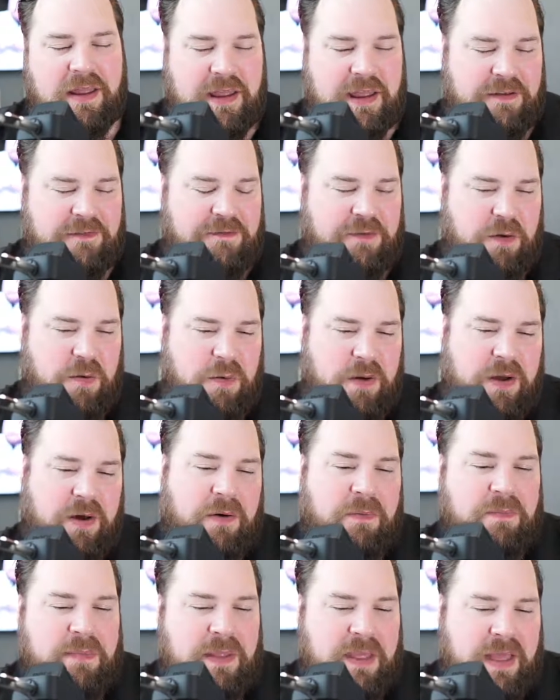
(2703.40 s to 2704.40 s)
if you
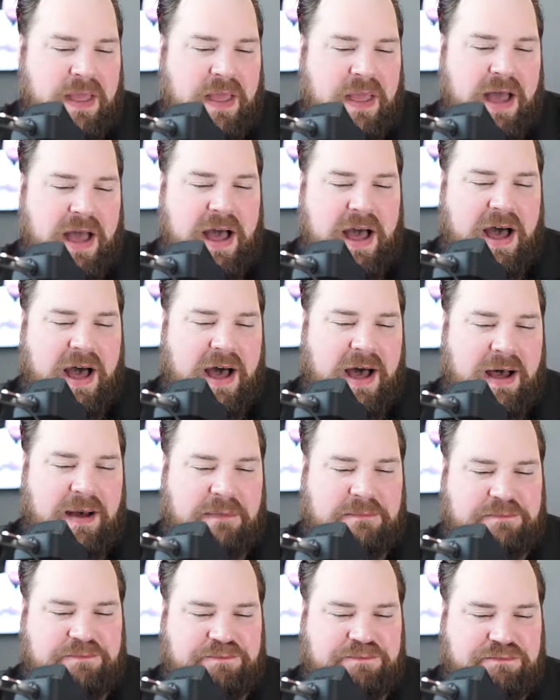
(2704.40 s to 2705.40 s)
will?
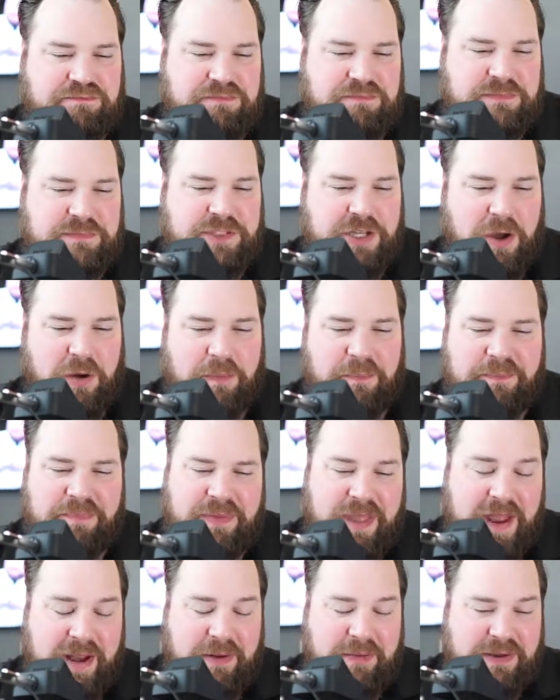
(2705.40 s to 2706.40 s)
So
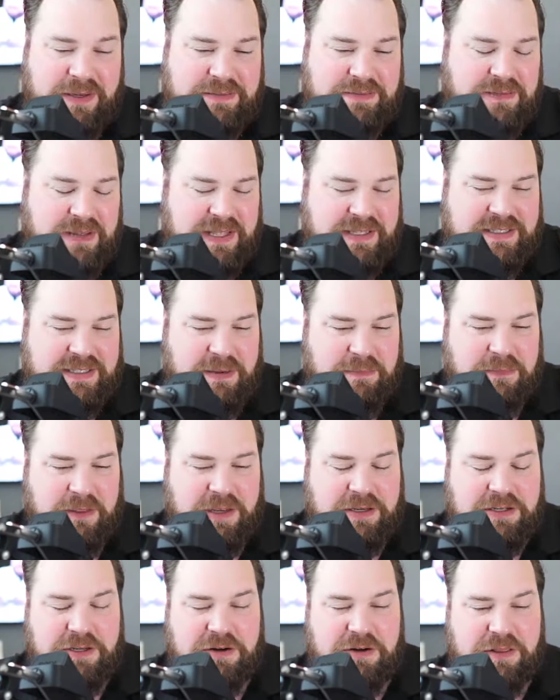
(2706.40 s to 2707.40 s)
anyways, that's
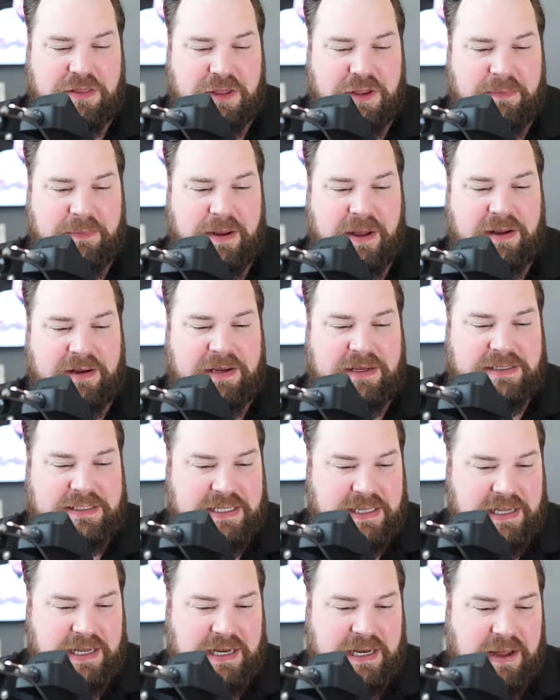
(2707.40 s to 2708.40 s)
something too to think about, is
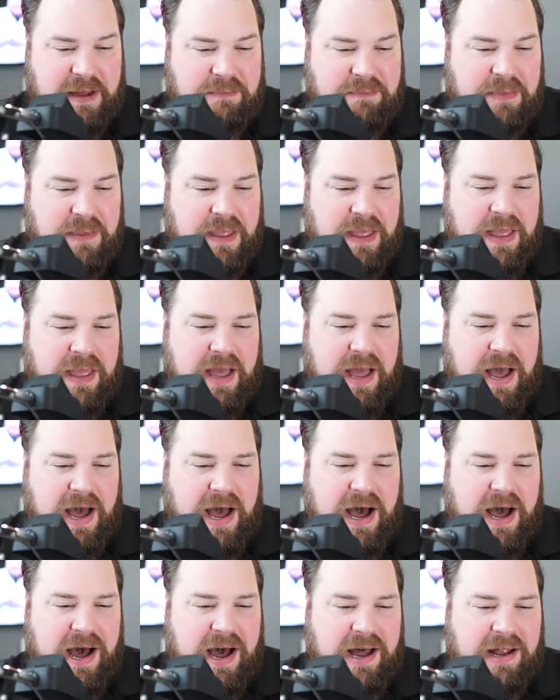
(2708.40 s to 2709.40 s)
clean up.
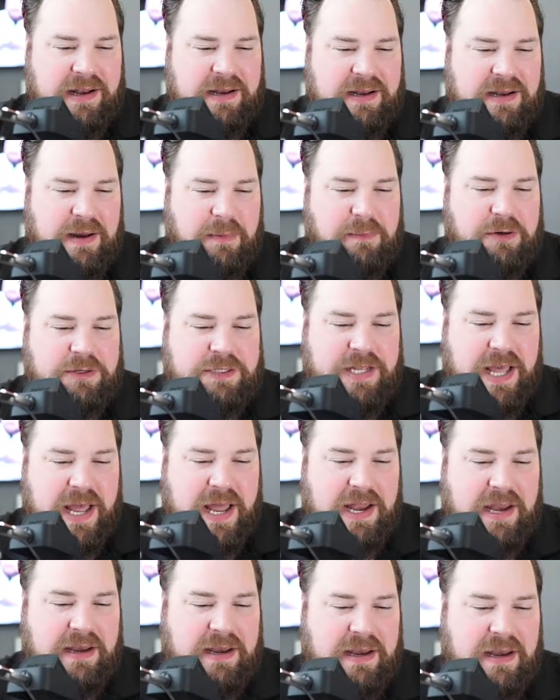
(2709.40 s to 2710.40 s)
Number
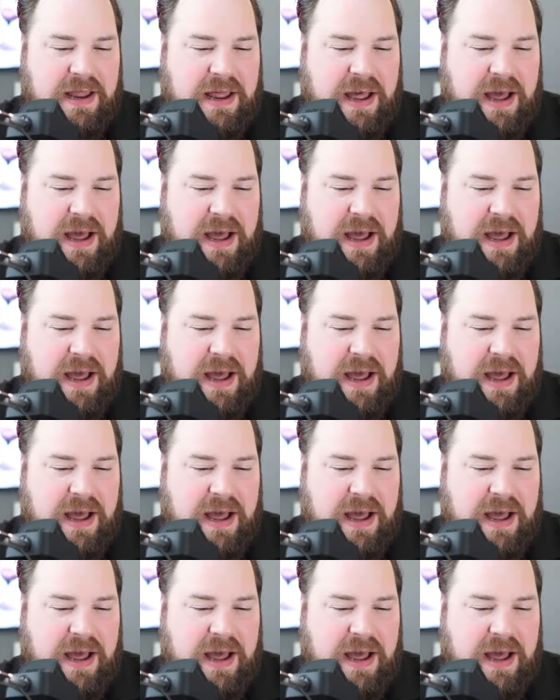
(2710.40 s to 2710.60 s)
10,